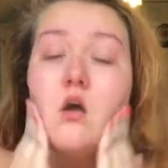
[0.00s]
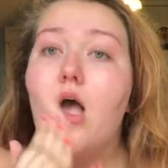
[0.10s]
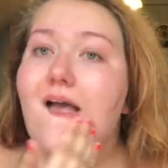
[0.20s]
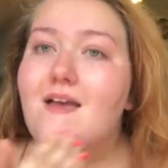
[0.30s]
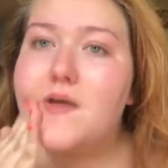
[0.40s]

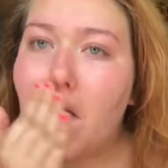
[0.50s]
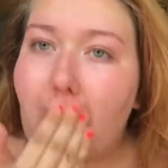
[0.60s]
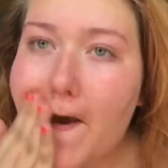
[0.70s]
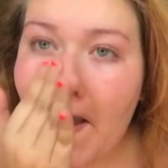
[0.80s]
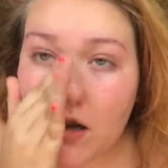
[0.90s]
So it's a
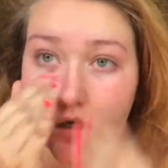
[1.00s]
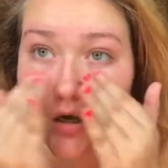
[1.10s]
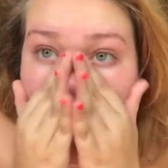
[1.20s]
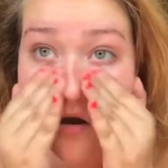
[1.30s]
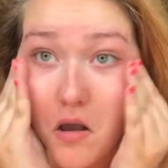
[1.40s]
really good
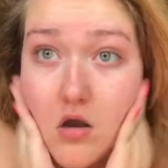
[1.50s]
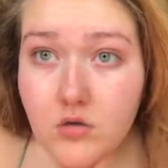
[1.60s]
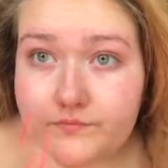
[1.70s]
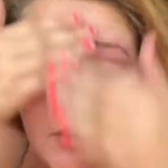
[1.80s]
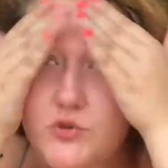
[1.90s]
primer,
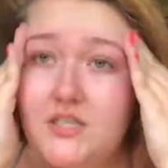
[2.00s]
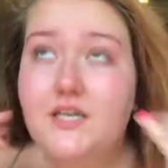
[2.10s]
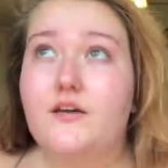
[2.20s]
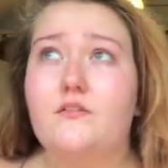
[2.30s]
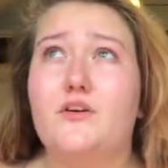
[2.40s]

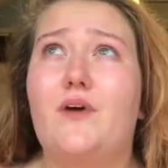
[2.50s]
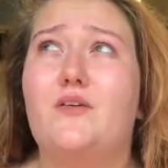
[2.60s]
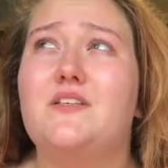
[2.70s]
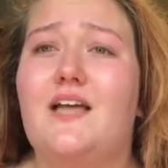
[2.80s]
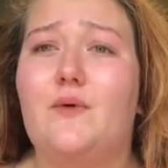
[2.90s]
and I
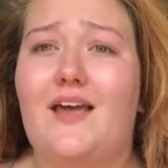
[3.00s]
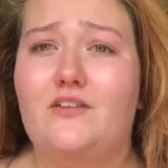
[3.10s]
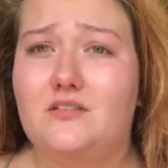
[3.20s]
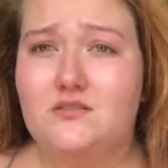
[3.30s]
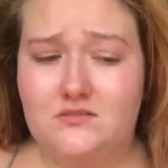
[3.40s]
really do love
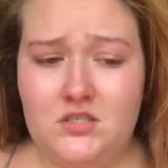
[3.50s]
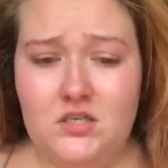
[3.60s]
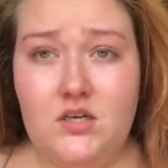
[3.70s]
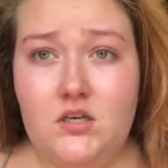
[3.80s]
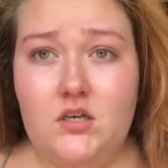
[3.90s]
it, and I
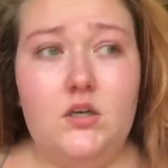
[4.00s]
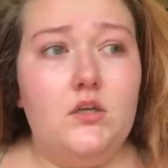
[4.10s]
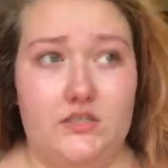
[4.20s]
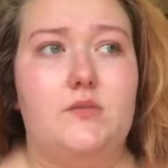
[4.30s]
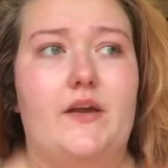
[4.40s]
will
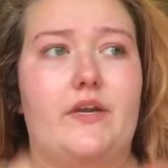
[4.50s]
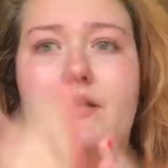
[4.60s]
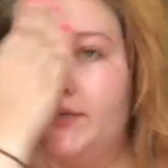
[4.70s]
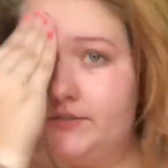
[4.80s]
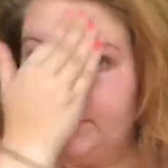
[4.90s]

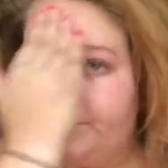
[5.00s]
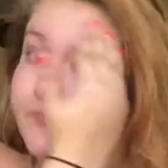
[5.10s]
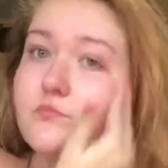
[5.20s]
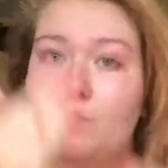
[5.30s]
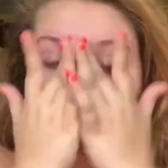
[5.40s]
use this as a holy
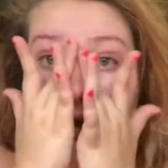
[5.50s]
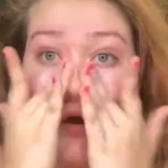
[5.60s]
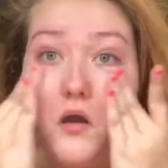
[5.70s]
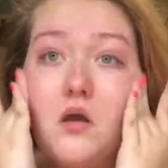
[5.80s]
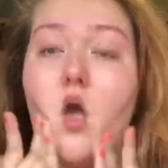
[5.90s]
grail
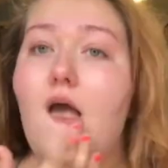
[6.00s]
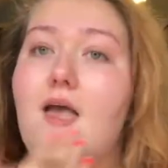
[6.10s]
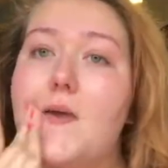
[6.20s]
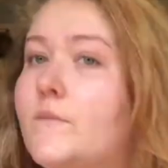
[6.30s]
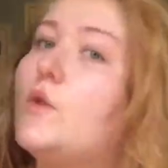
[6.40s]
from
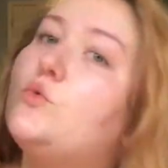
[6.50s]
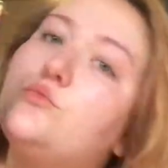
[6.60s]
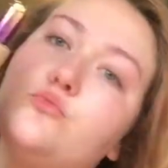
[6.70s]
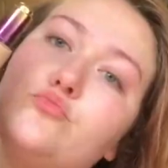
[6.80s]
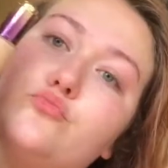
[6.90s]
now until
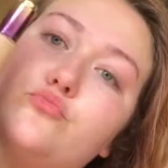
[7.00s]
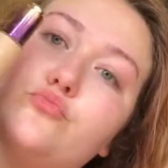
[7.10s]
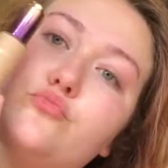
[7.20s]
later.